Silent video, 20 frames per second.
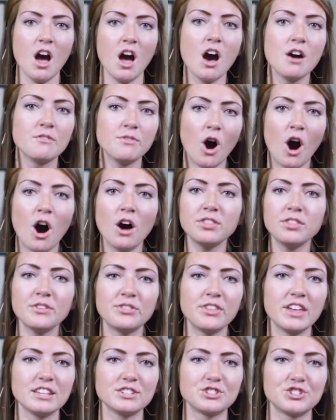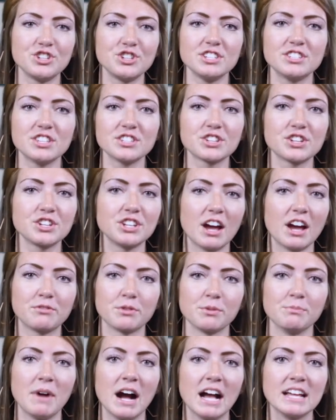Of all the things Jesus could have
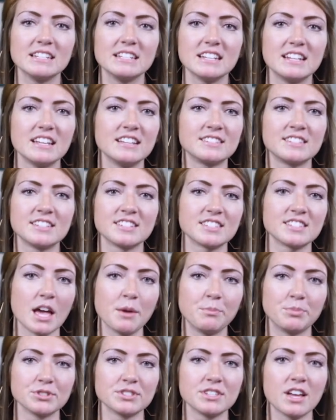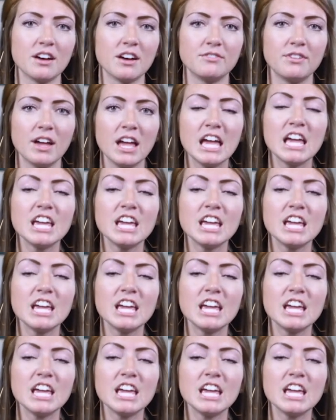reminded his disciples of,